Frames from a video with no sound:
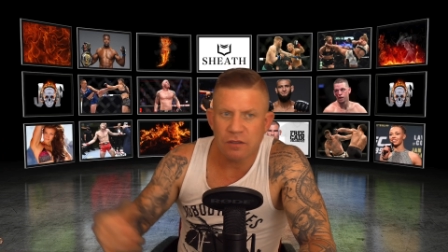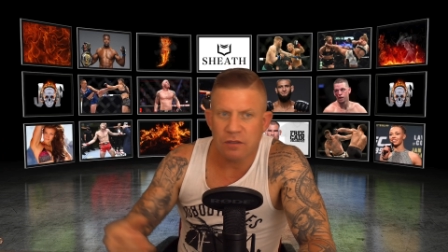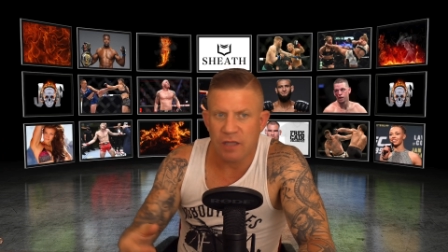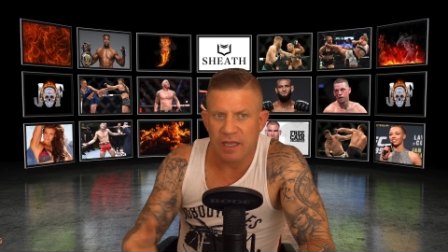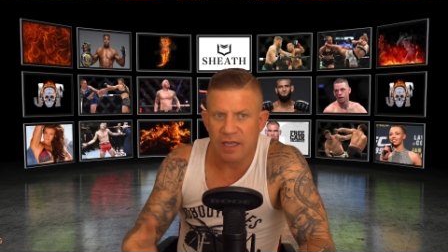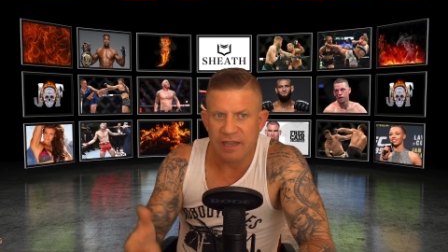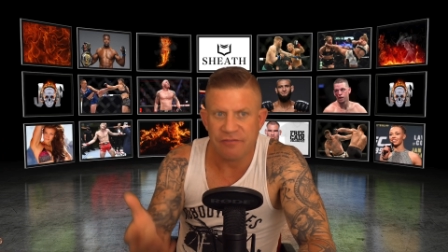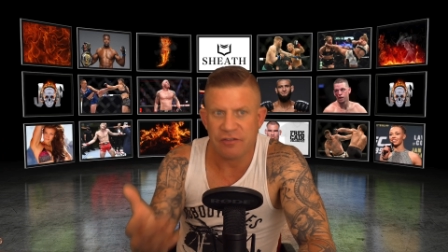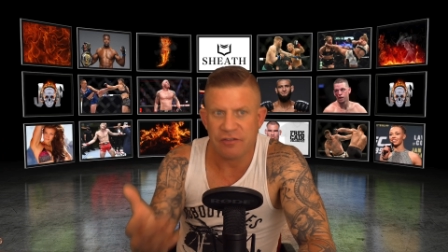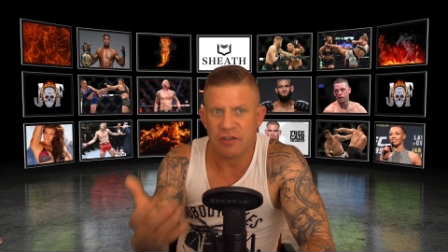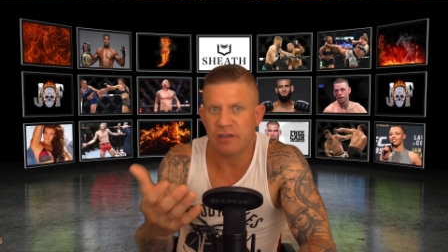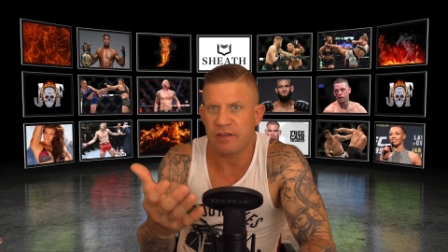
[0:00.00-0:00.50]

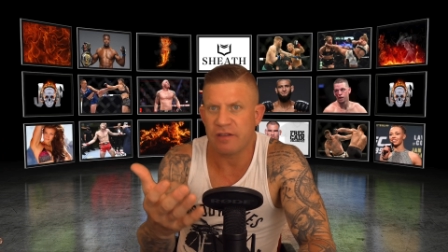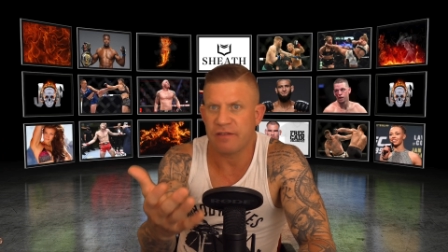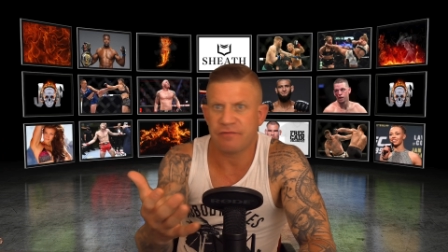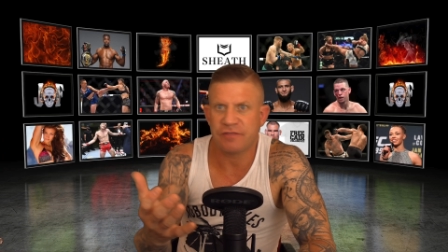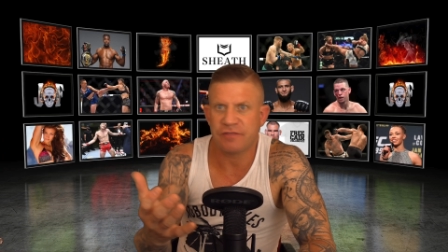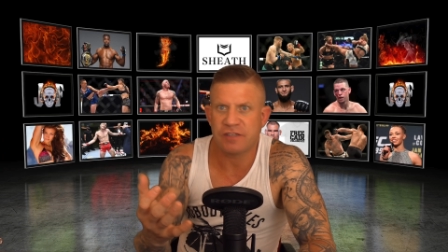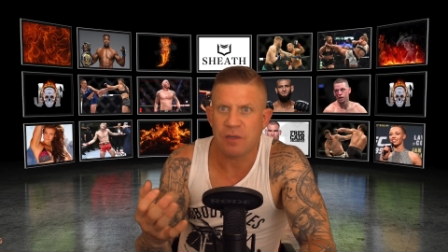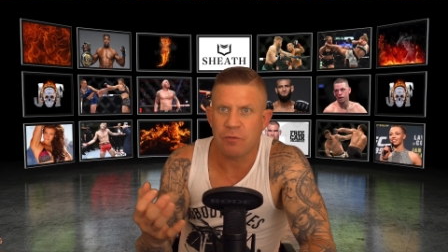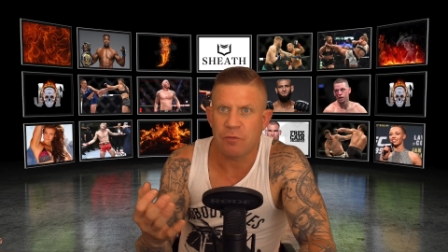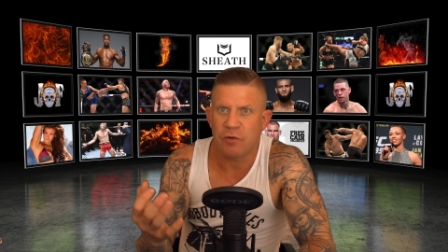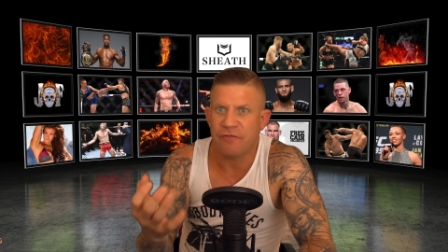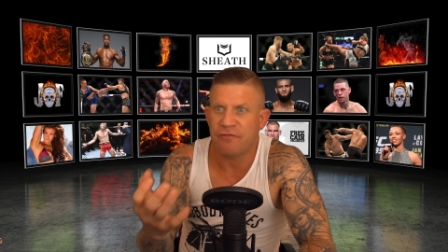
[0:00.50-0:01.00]
Like if you if
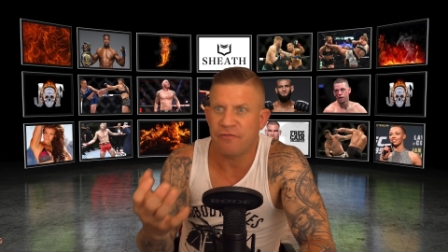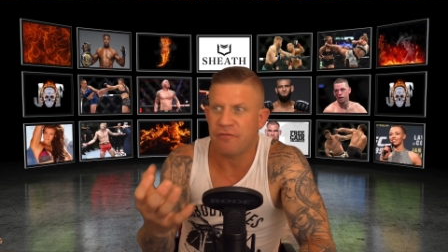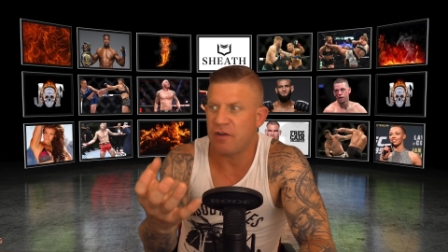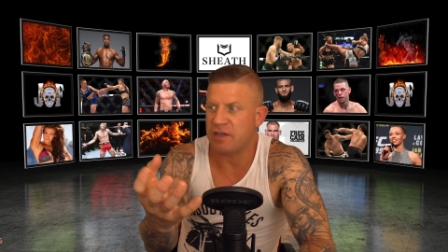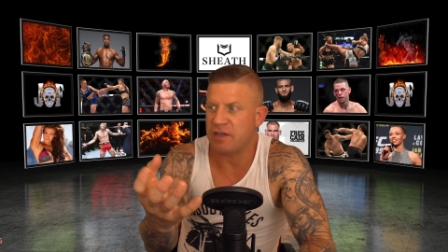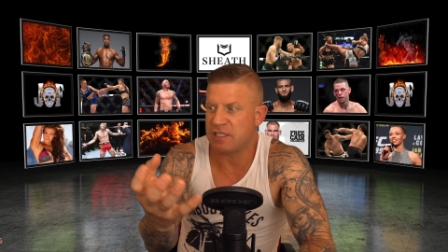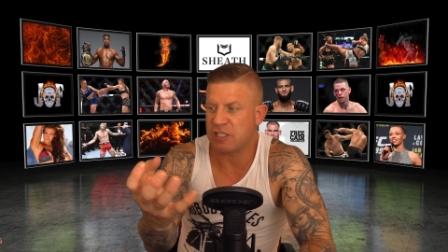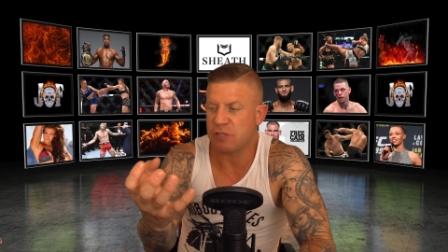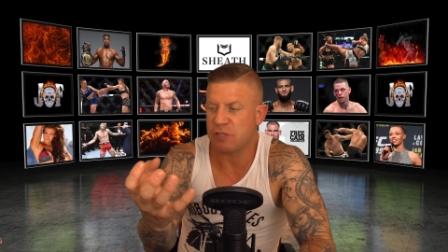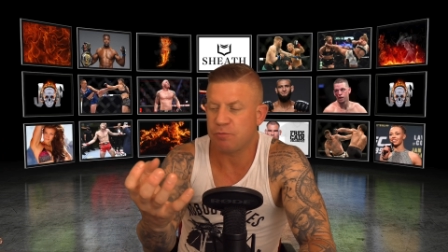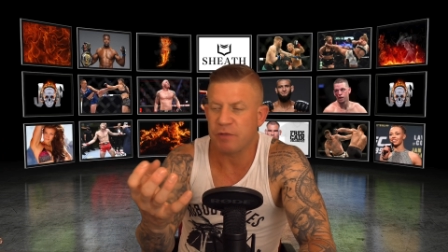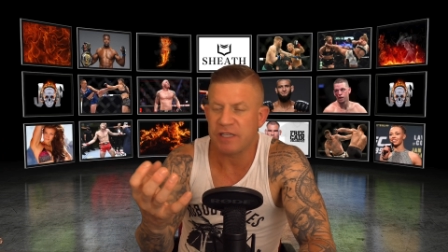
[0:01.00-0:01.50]
someone a
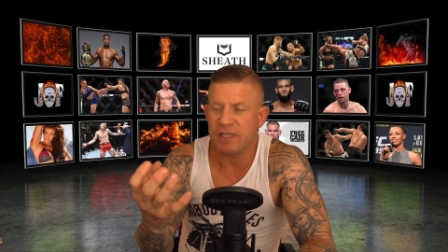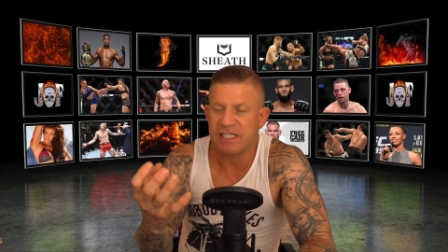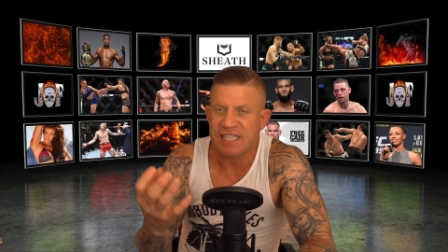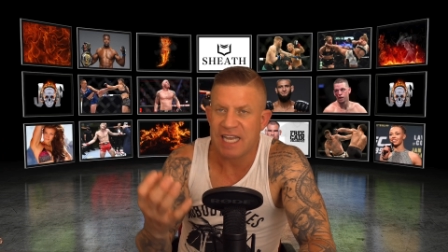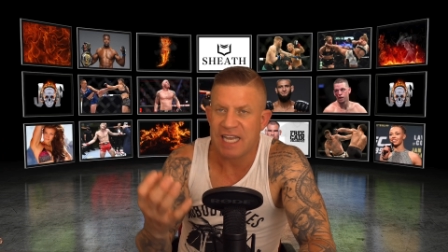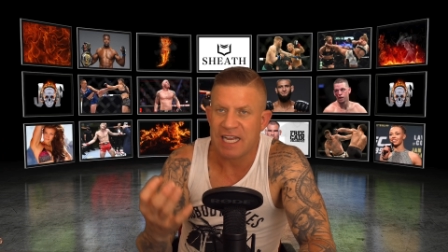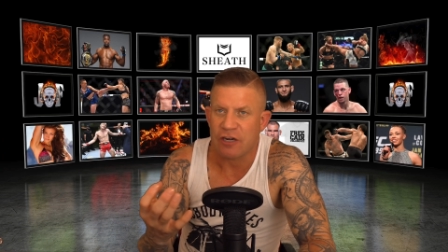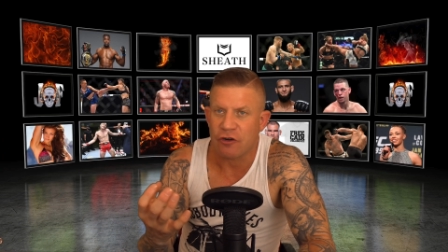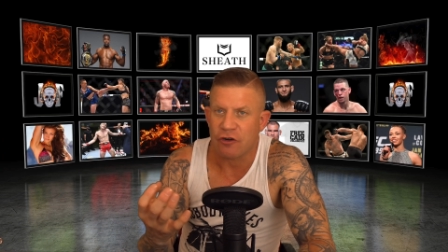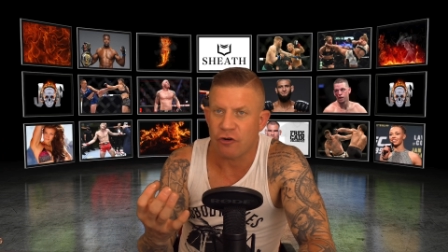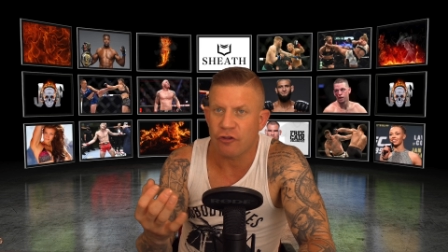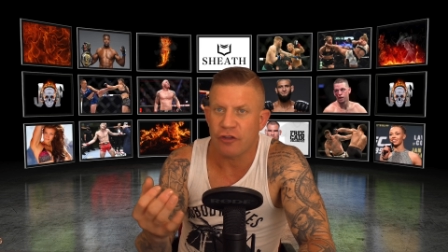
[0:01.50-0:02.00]
split
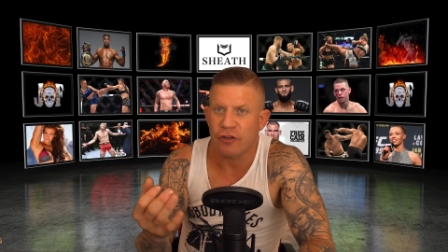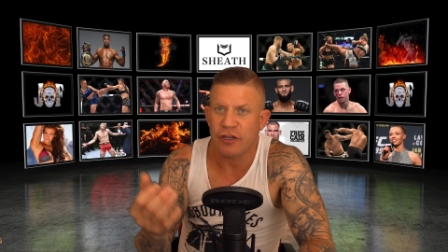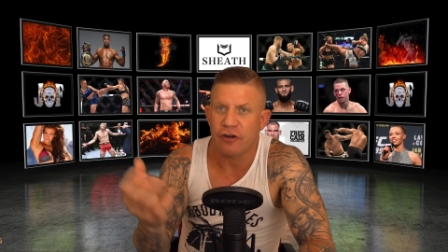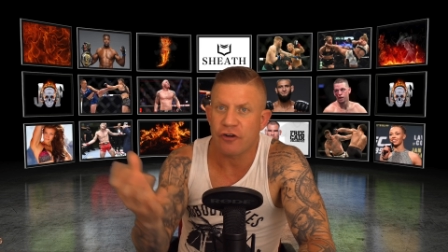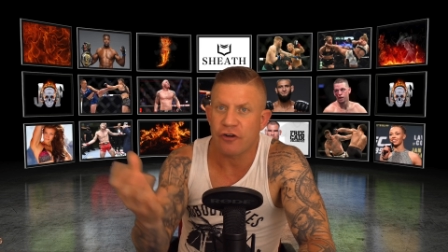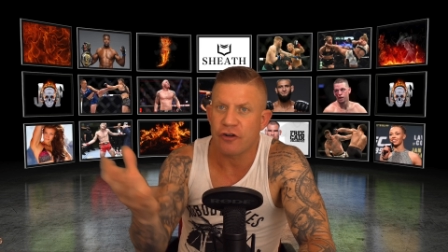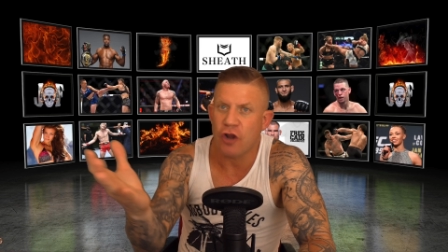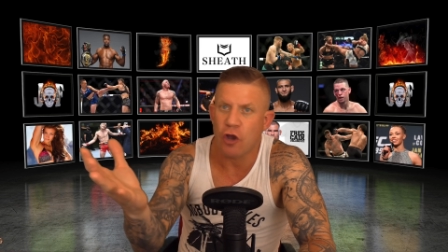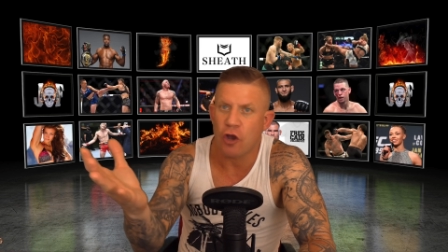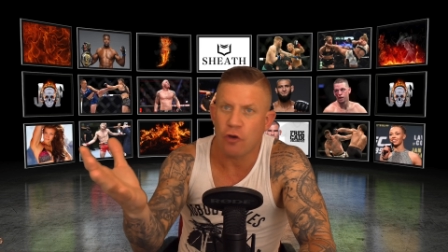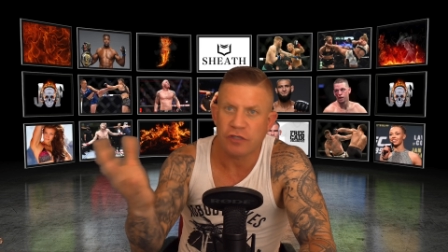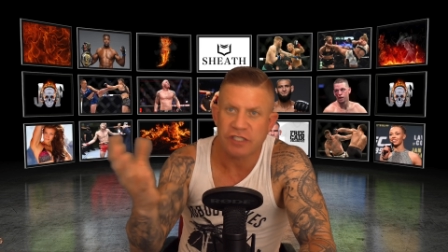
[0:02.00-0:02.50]
second
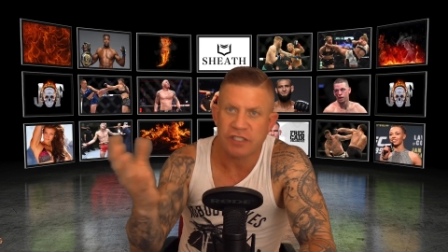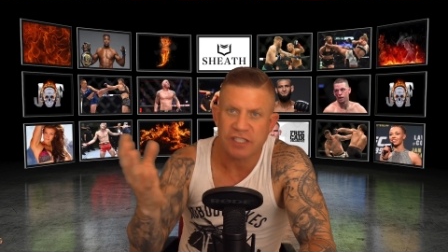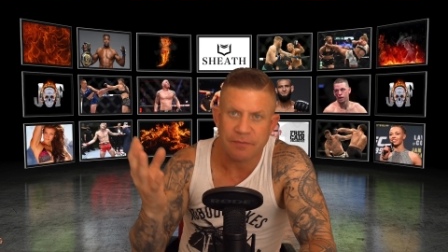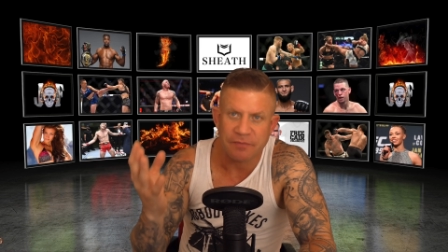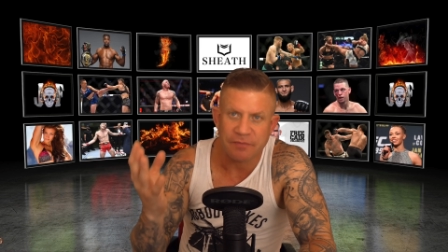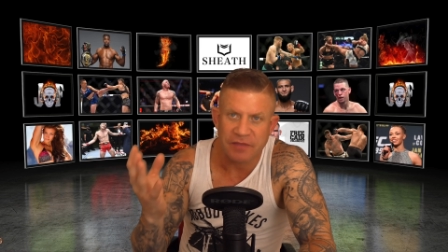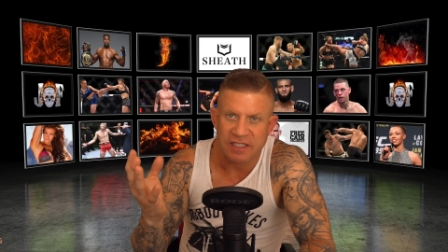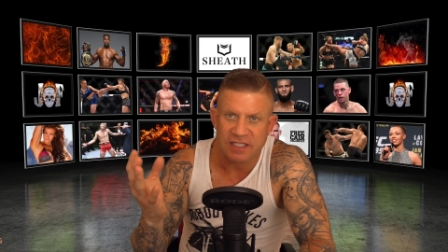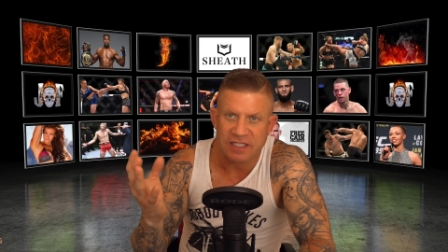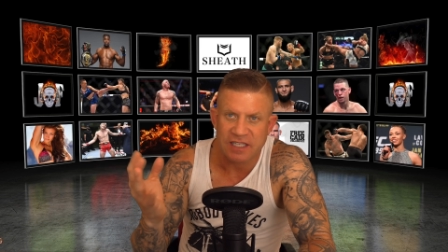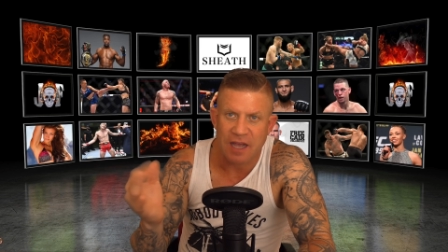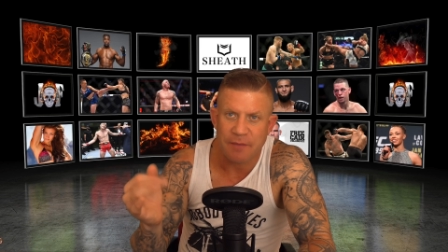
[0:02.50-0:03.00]
earlier knows
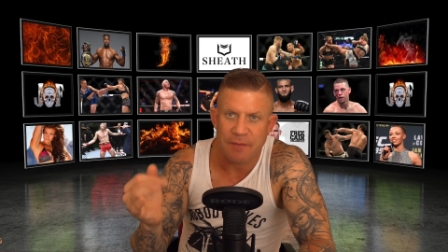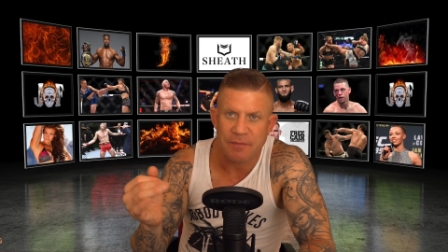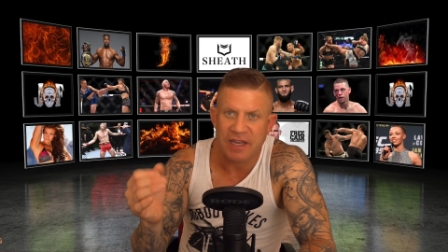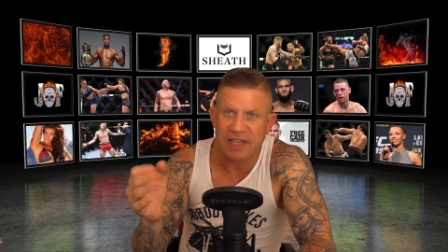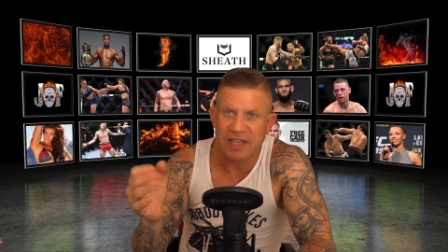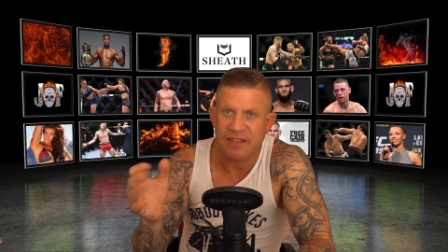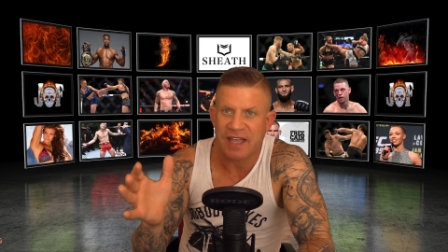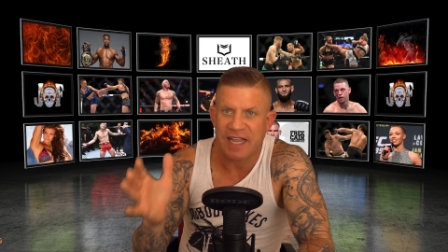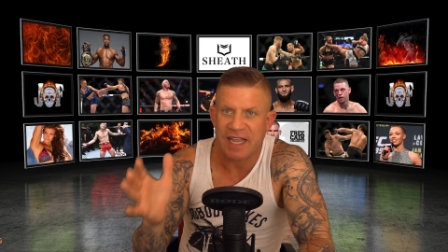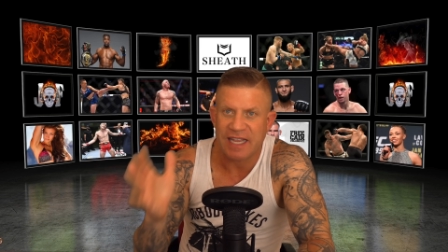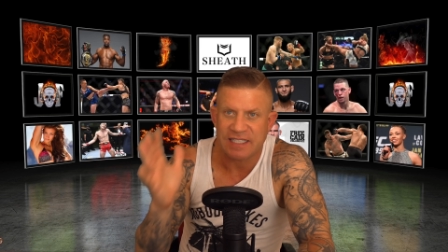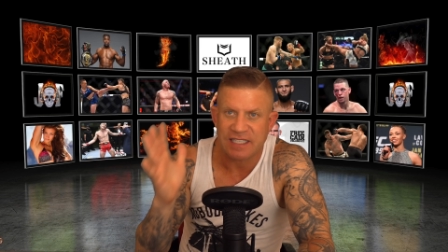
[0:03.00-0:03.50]
something's coming
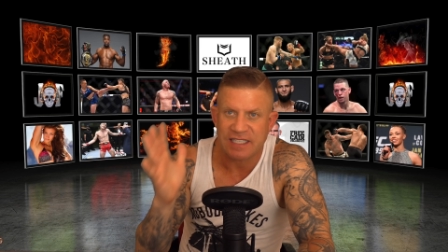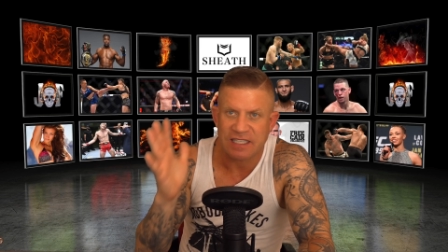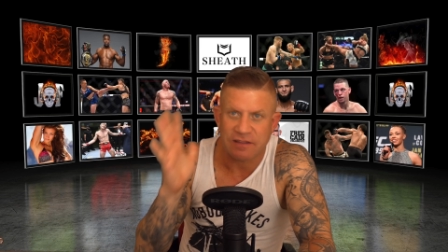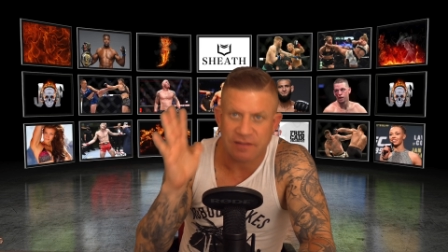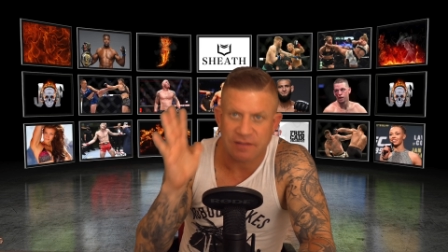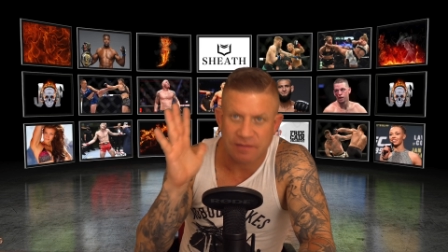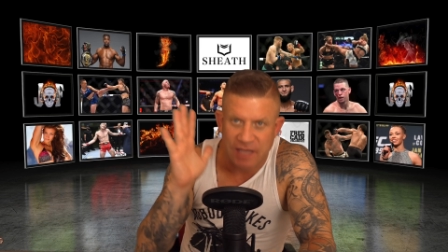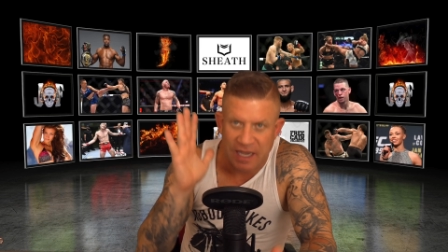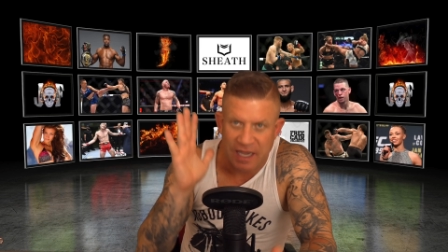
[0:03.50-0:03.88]
and they get to